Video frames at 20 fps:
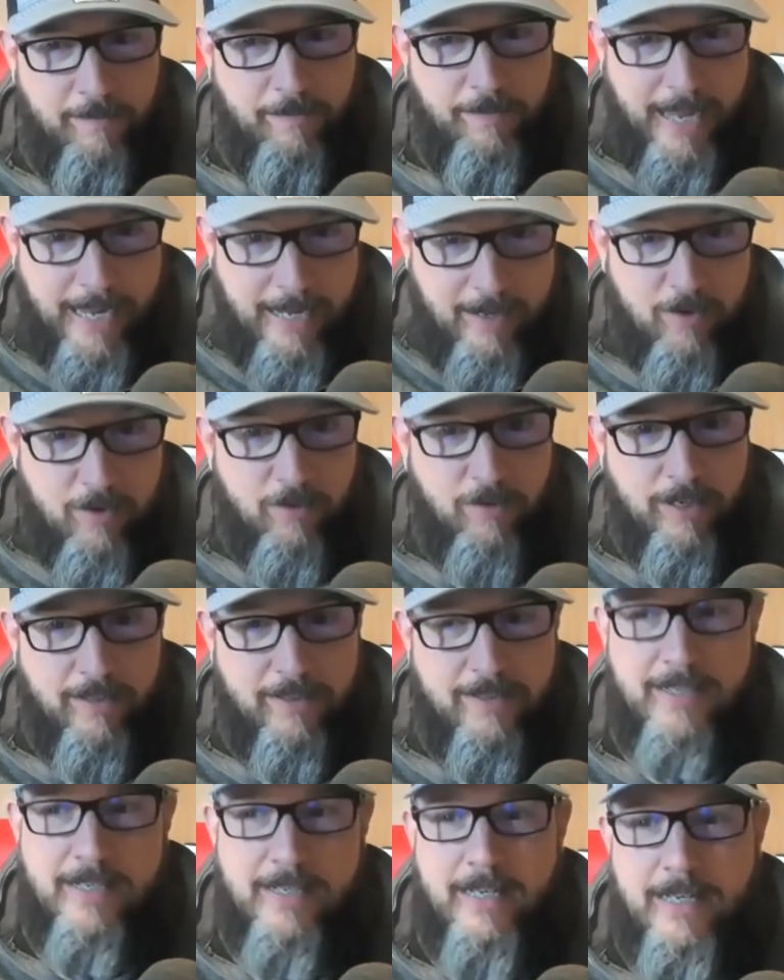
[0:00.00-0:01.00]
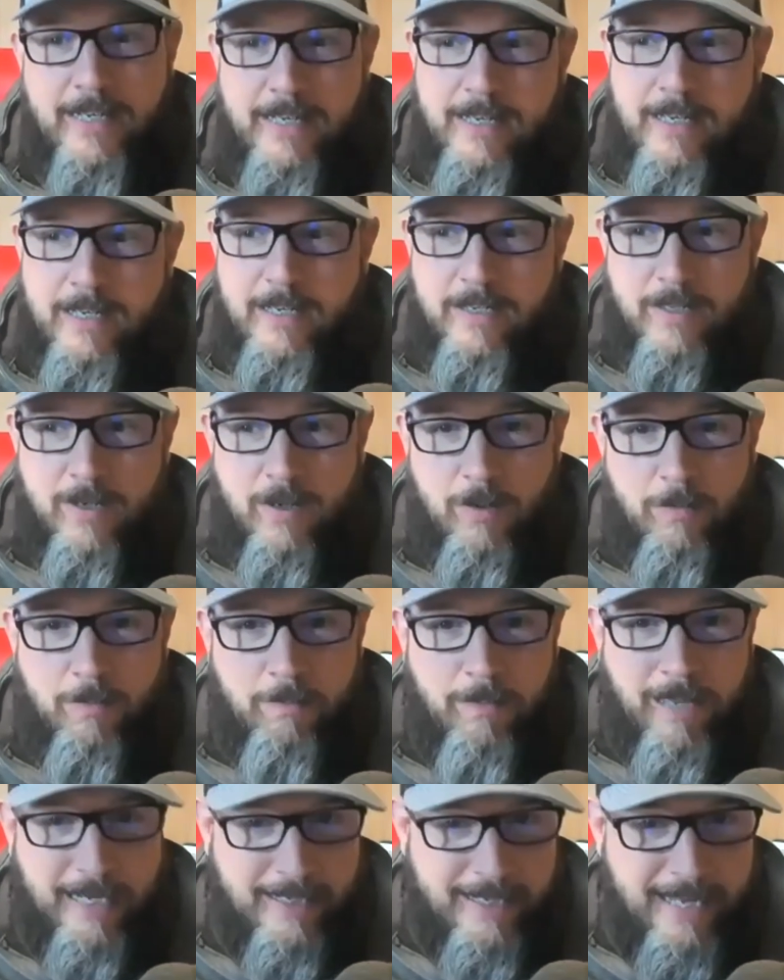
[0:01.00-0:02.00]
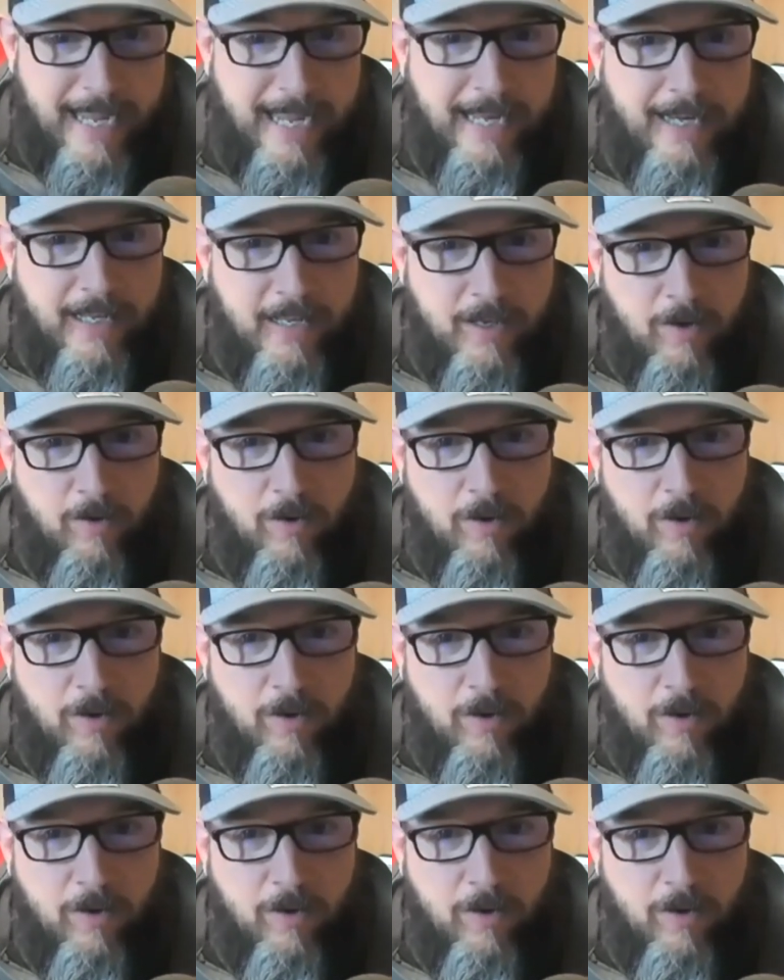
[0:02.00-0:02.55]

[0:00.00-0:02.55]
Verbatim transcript: dangerous. So maintaining